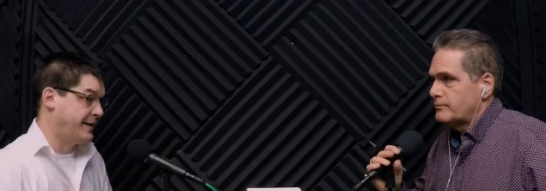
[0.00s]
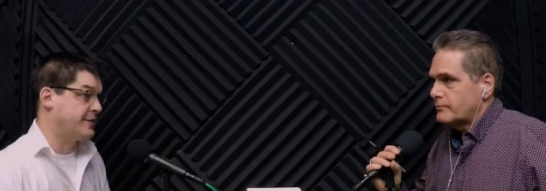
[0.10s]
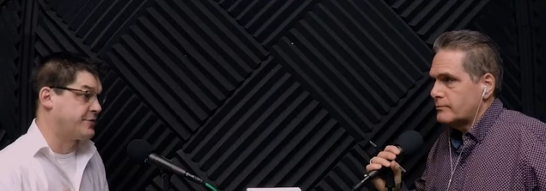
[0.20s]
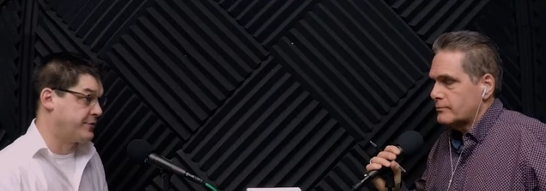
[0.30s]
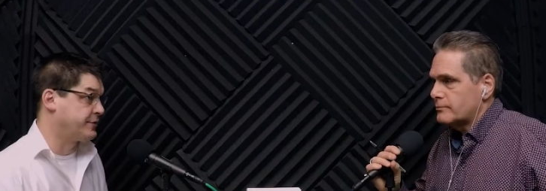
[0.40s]

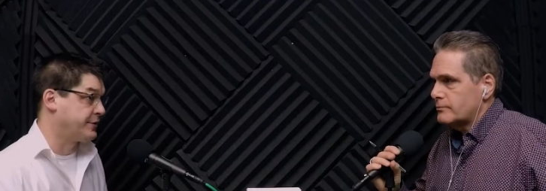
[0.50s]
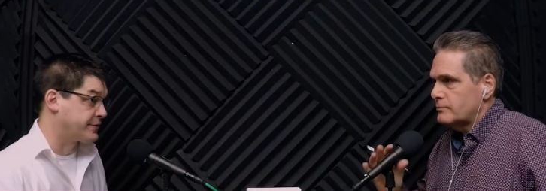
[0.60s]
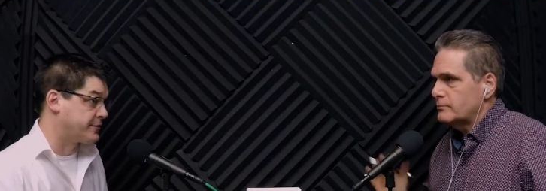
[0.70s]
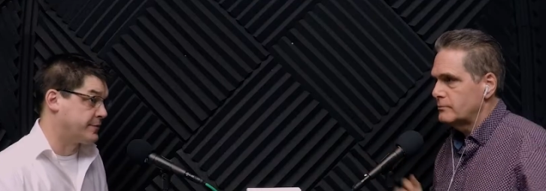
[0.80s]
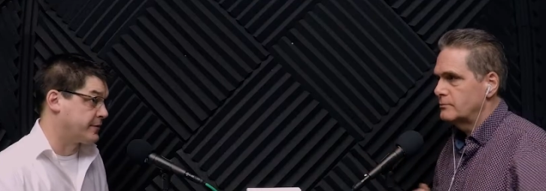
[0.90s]
Speaker 1: has certainly
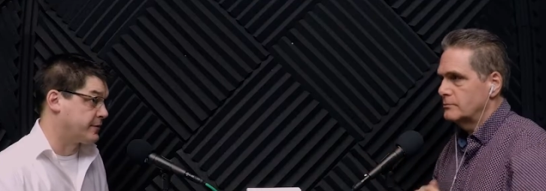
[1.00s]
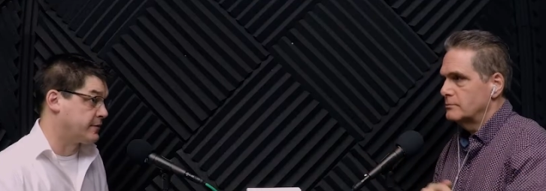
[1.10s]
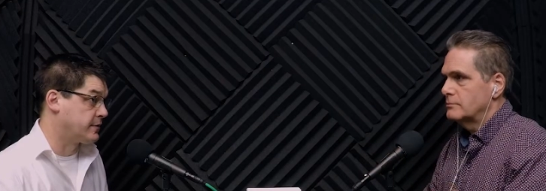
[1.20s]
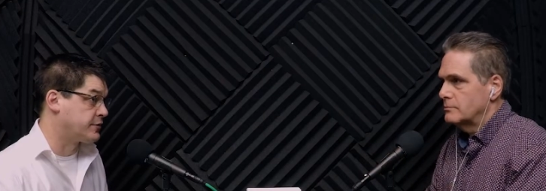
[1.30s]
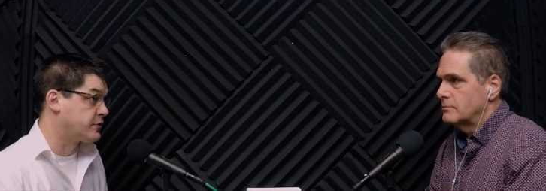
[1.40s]
contributed.
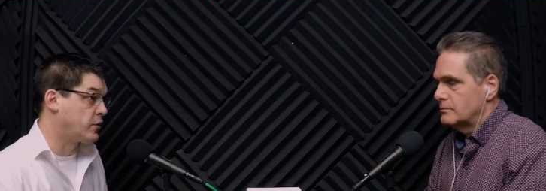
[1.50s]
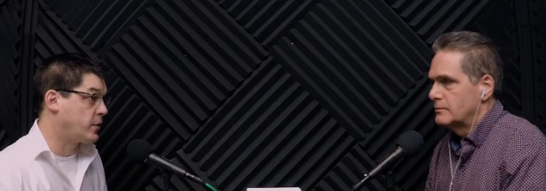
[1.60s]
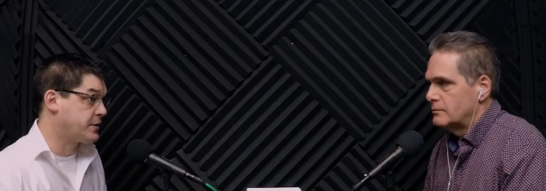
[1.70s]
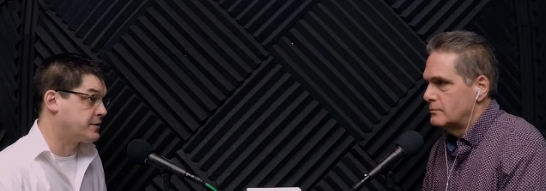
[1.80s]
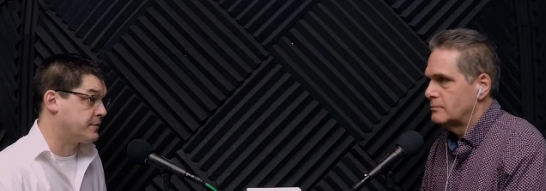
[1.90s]
Mm-hmm. There's no
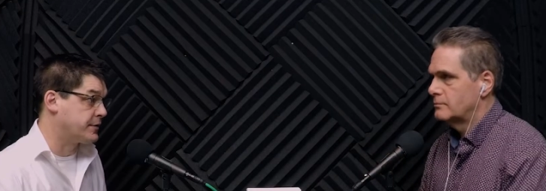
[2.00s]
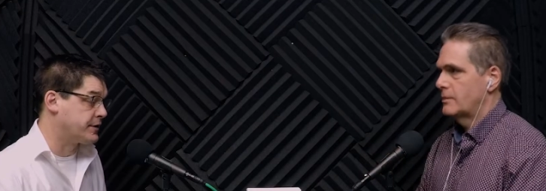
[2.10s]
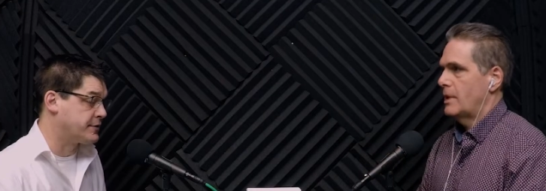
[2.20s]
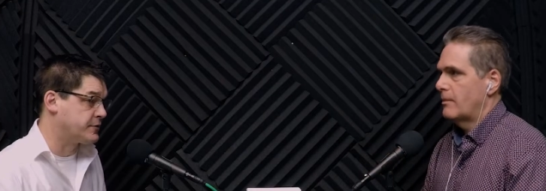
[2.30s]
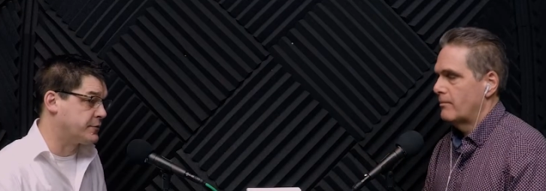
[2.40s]
question,
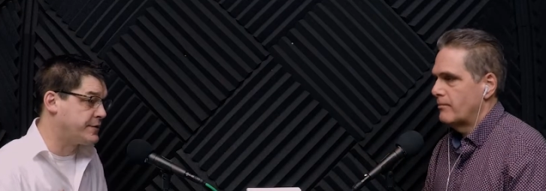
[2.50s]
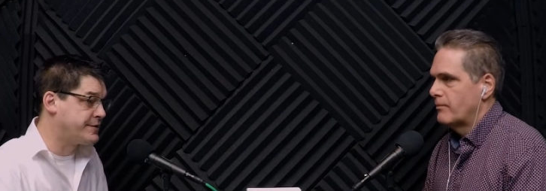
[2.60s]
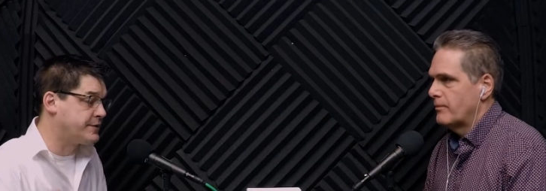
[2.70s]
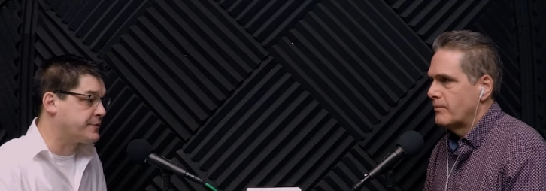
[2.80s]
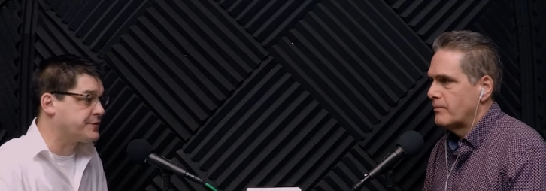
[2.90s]
because yeah. the
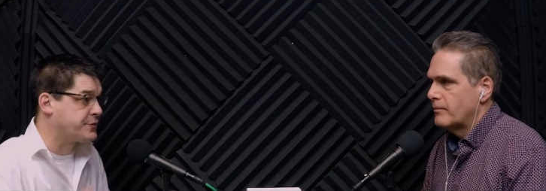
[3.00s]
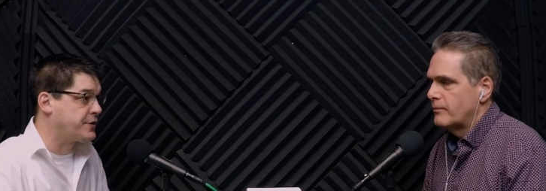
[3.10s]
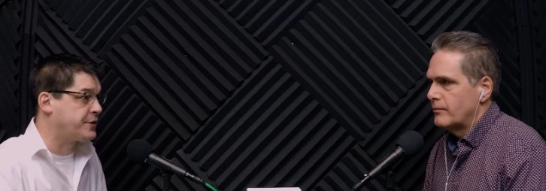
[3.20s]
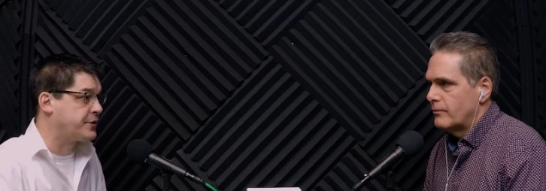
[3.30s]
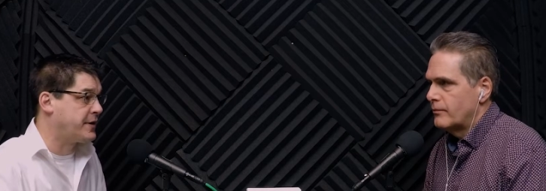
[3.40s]
reason they're
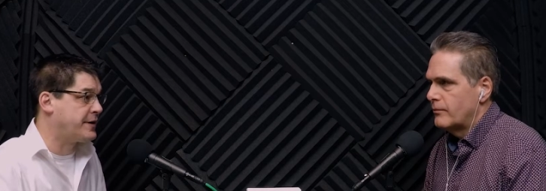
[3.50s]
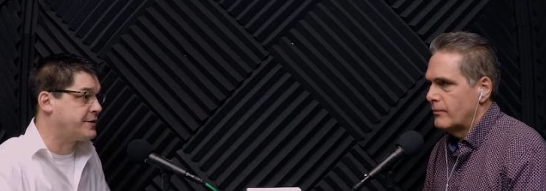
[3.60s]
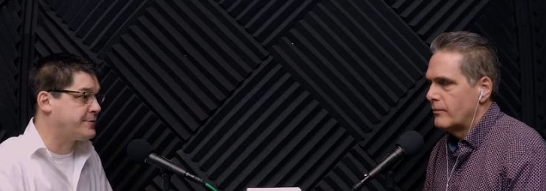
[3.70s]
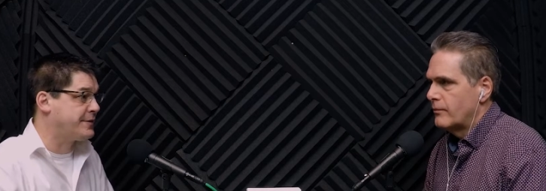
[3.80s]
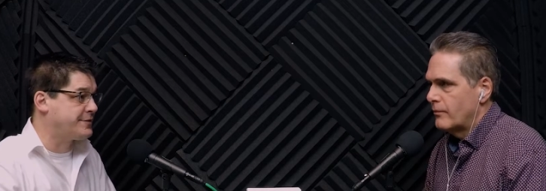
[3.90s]
resorting to credit
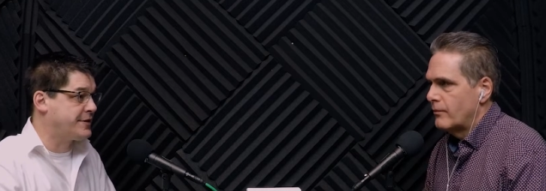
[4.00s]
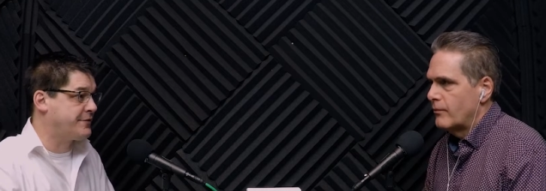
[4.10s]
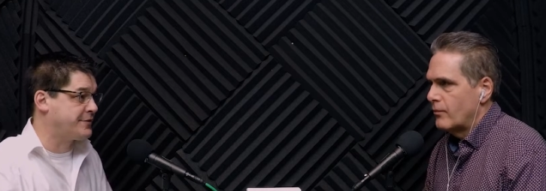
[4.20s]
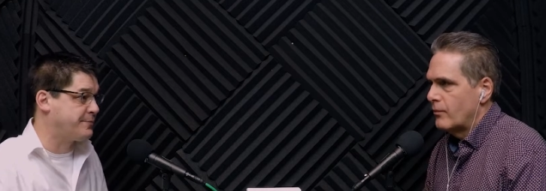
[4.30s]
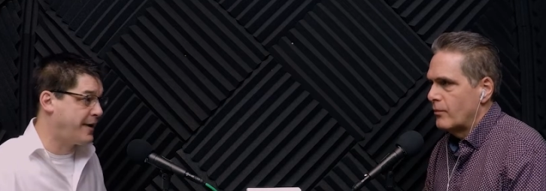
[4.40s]
is because they have
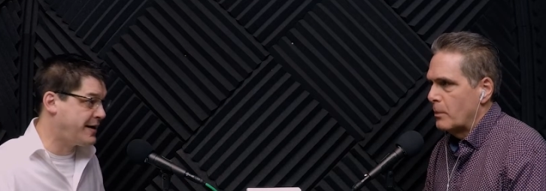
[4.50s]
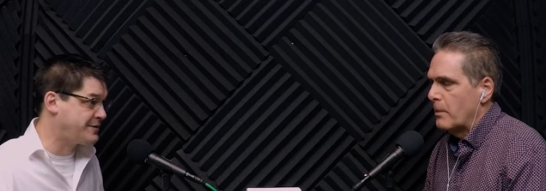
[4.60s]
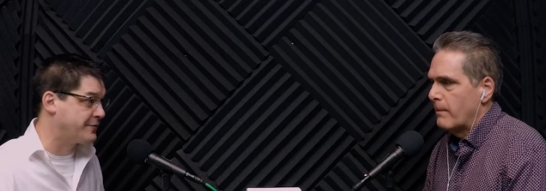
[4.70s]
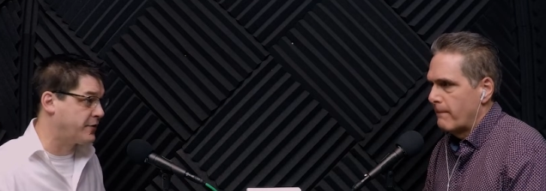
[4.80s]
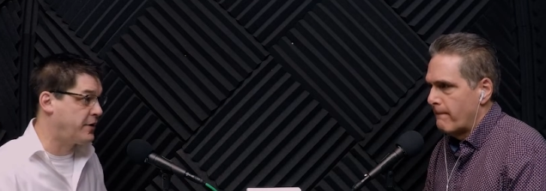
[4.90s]
this
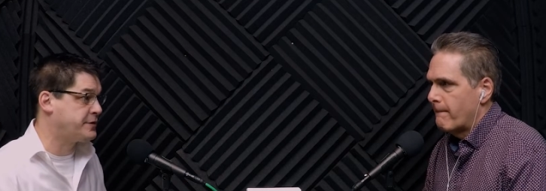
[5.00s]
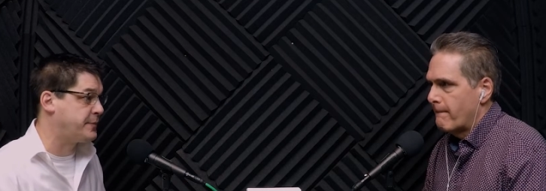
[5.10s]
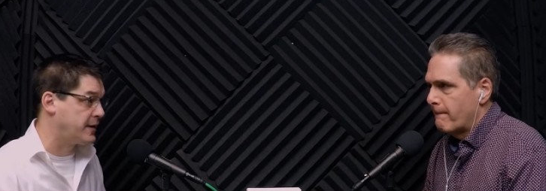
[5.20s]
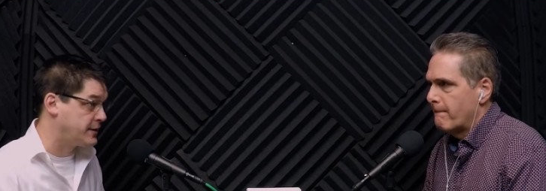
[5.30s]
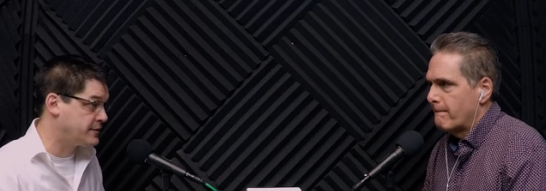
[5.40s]
massive cost
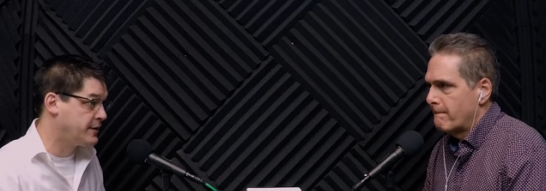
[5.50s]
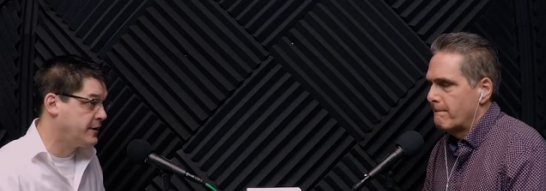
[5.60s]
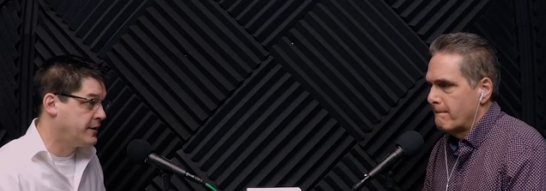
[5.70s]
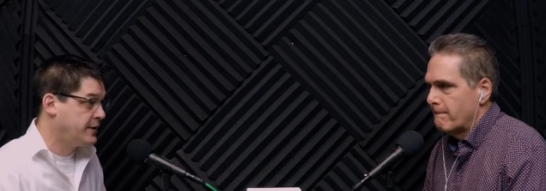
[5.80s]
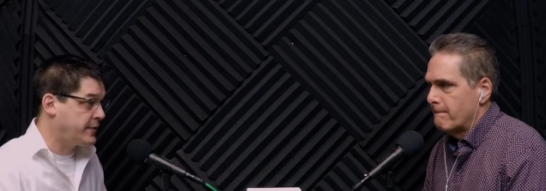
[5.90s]
base,
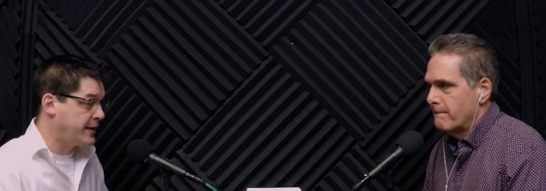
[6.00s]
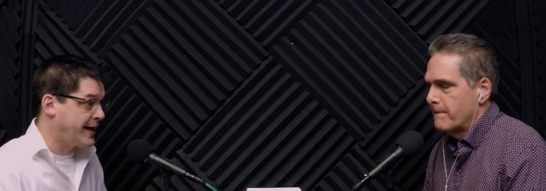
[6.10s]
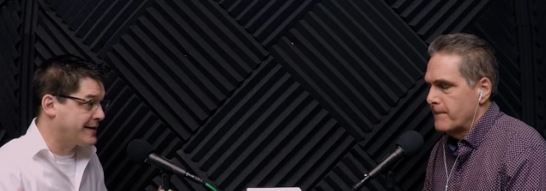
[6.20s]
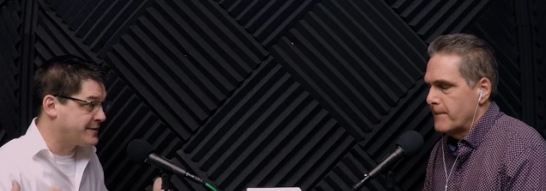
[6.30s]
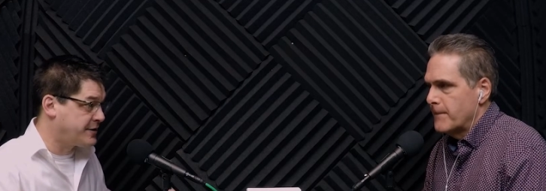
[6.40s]
right,
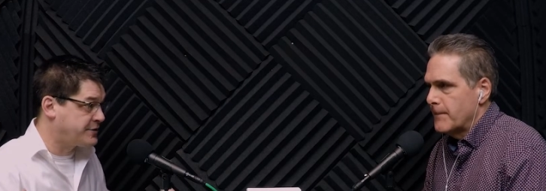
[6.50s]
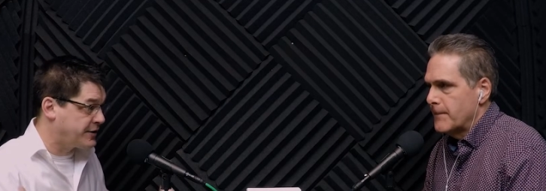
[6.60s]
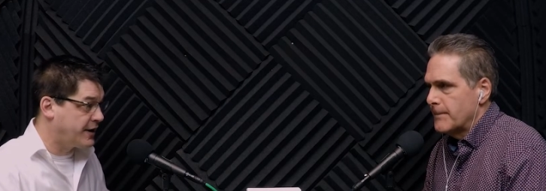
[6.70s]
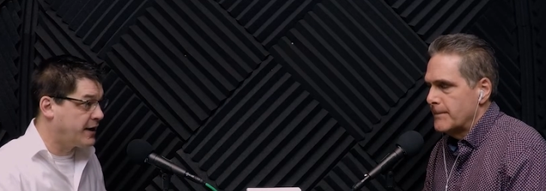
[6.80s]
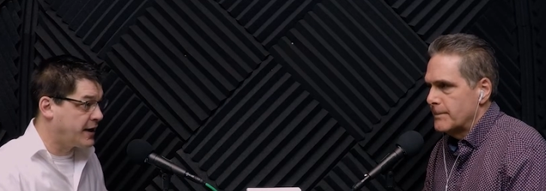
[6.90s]
at such a
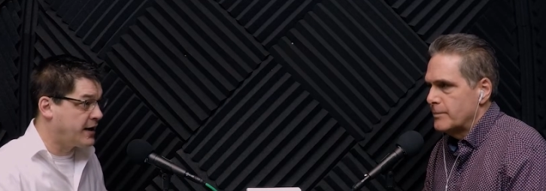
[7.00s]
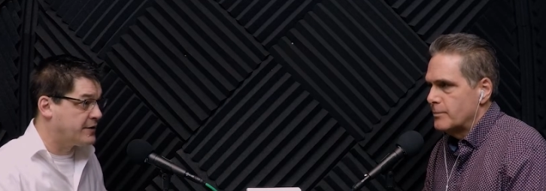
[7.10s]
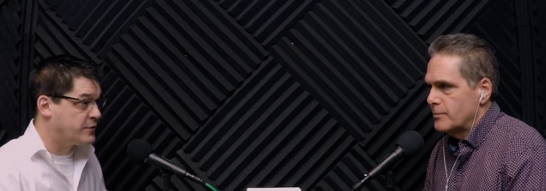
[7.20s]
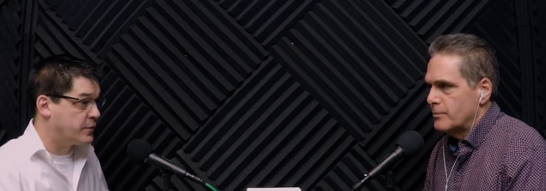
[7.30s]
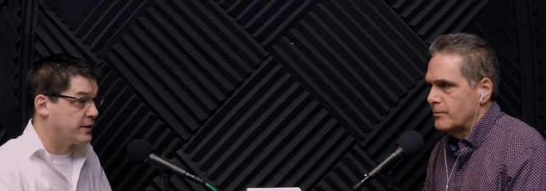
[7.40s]
young
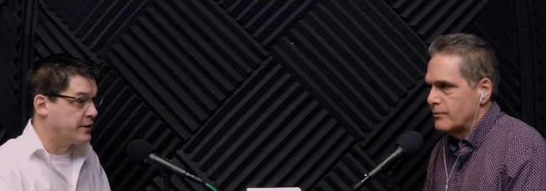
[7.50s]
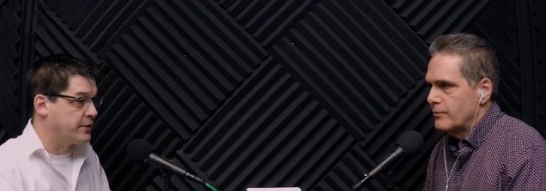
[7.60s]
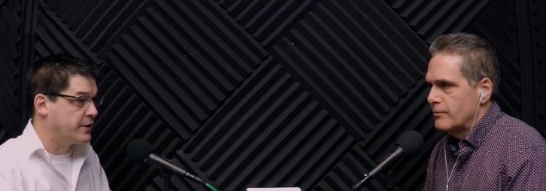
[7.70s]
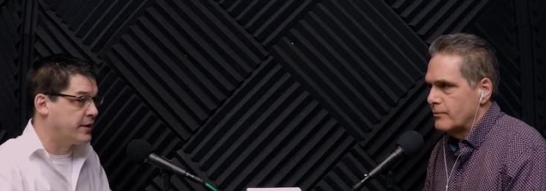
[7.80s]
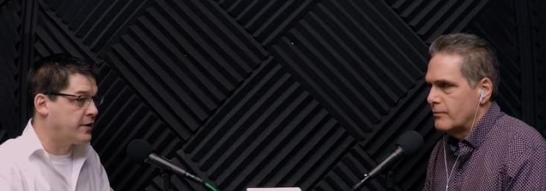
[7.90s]
age when they aren't